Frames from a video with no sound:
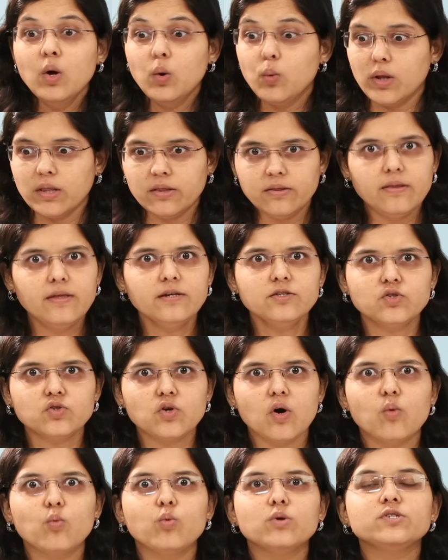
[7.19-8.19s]
Well, this
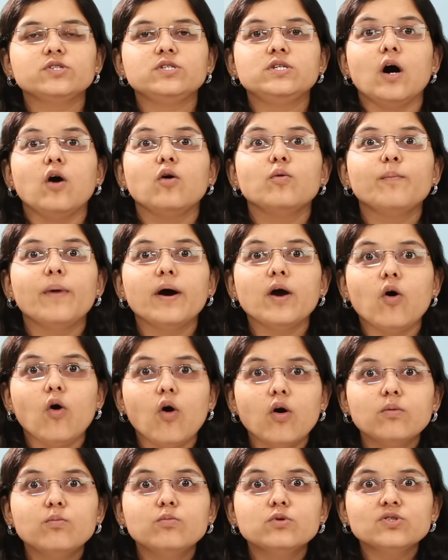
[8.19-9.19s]
stock was down by
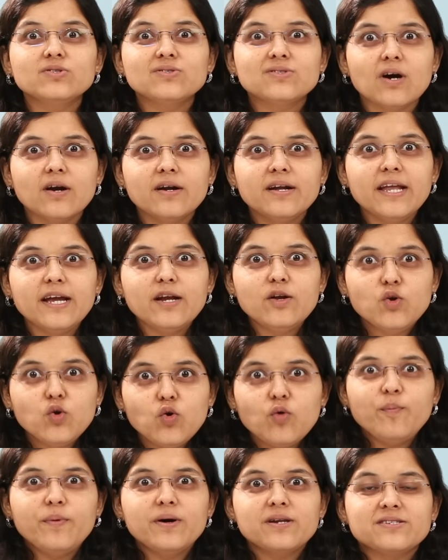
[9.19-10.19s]
almost
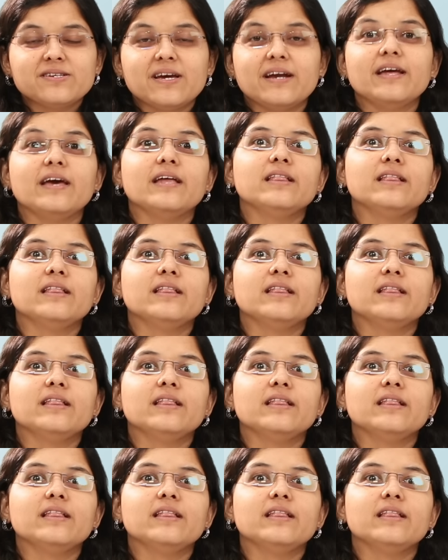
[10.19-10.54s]
thirty-two percent